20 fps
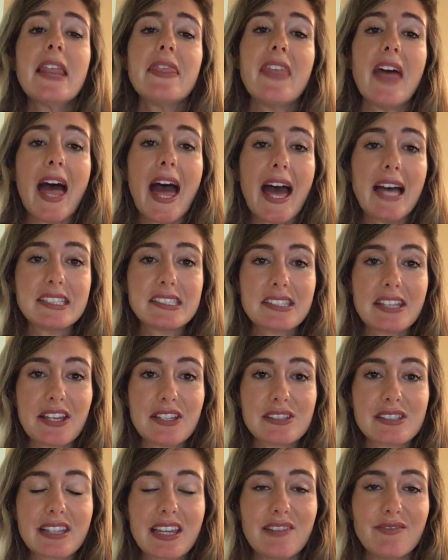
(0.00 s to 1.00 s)
the
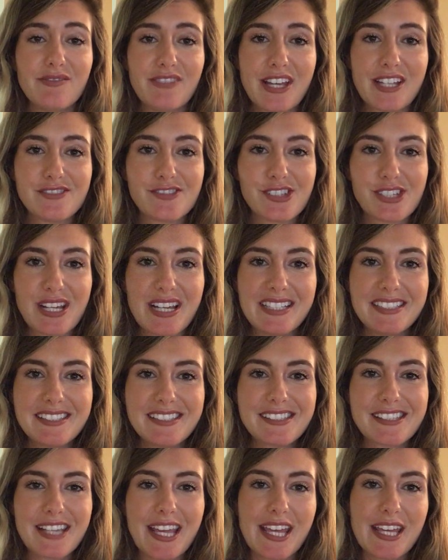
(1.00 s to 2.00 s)
essays
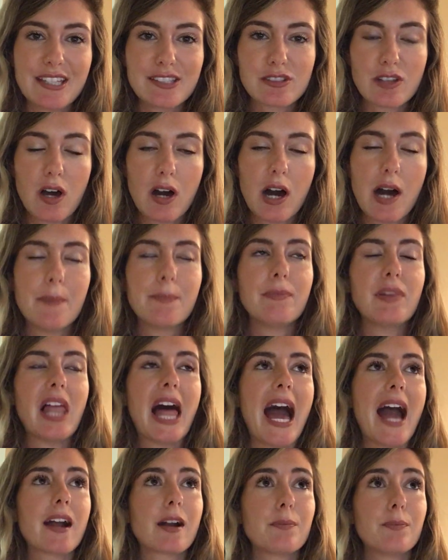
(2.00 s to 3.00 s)
conventions, is on
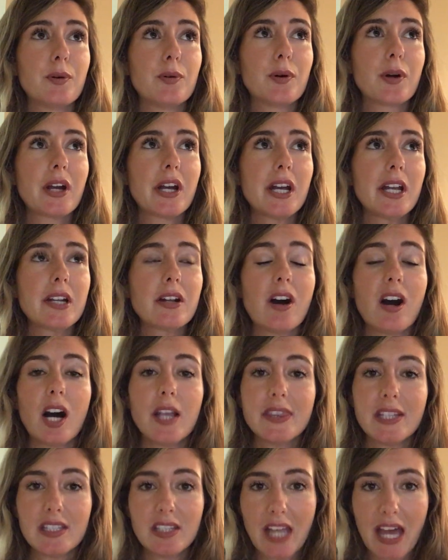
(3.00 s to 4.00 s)
Blackboard
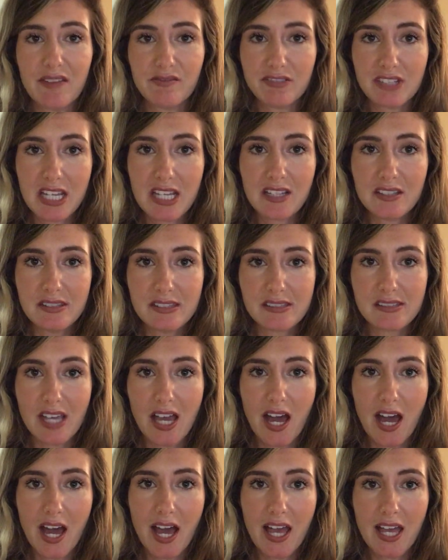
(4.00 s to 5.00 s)
on the left-hand
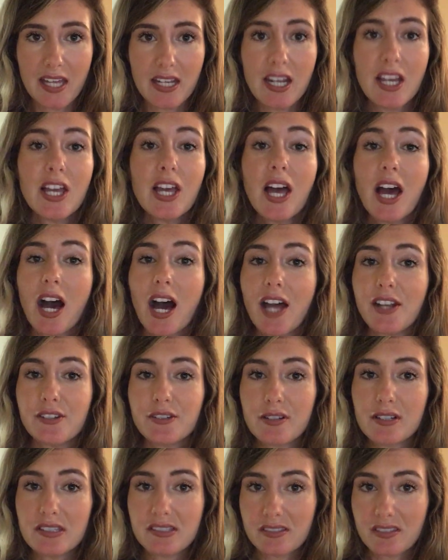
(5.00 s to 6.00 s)
side
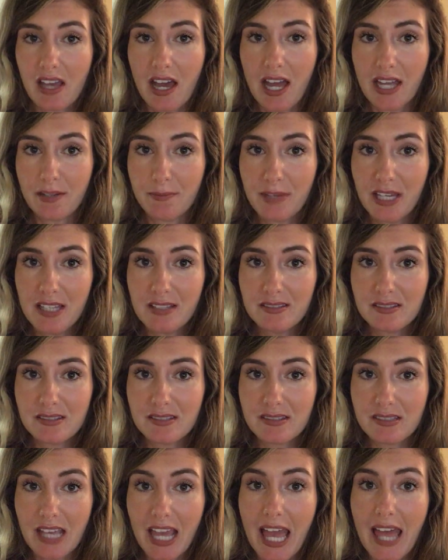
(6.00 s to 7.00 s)
under
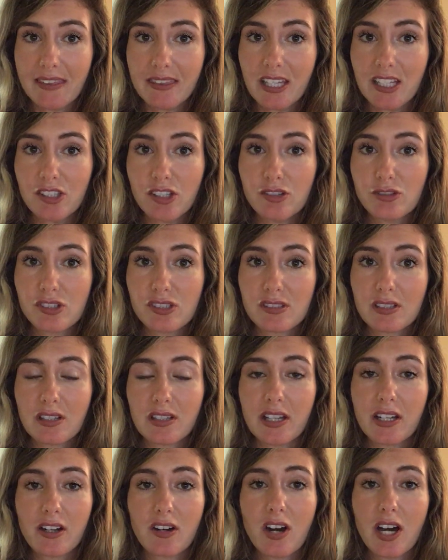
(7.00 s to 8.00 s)
assignments, and then you just
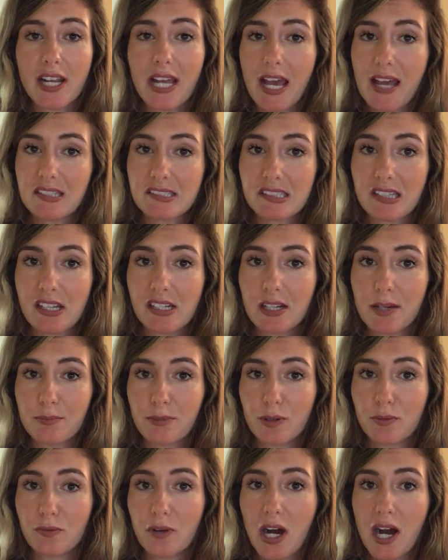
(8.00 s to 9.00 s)
click on essay
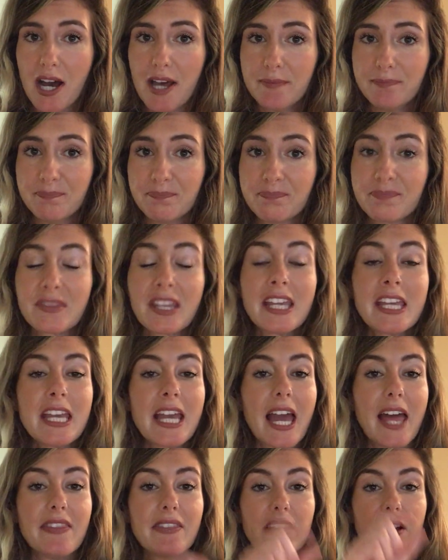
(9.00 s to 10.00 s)
number 1.
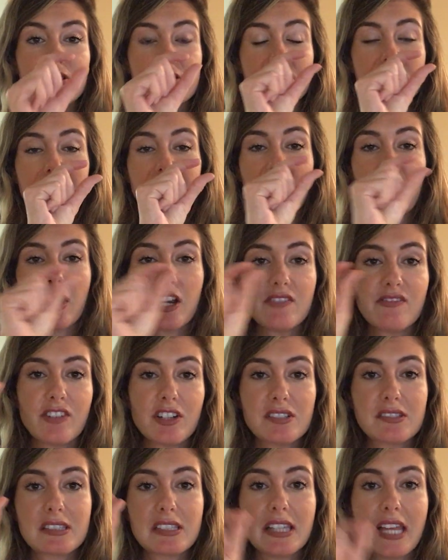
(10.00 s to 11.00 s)
And there's the very
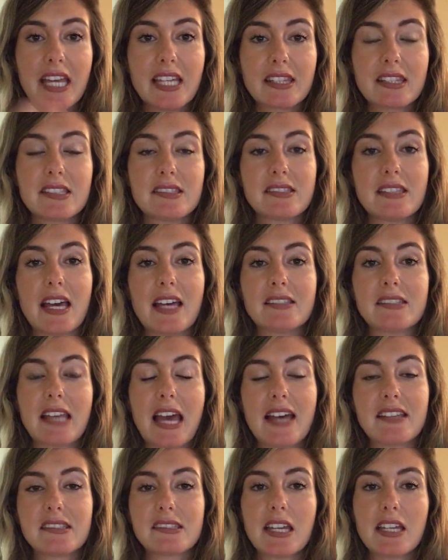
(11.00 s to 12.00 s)
first link that says
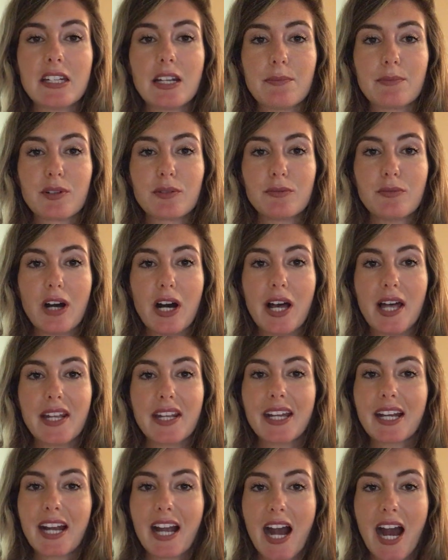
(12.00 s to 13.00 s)
essay number
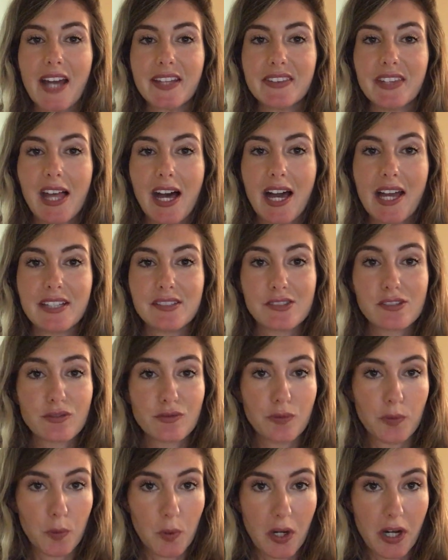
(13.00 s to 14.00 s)
1, guidelines
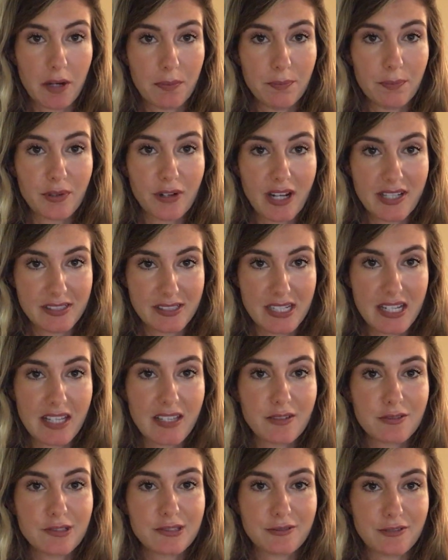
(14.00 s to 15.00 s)
for
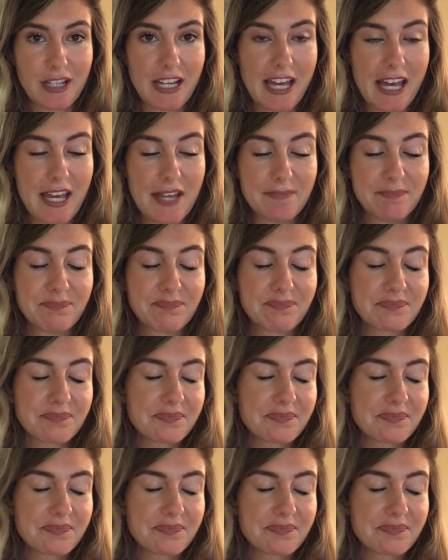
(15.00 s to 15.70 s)
printing, okay?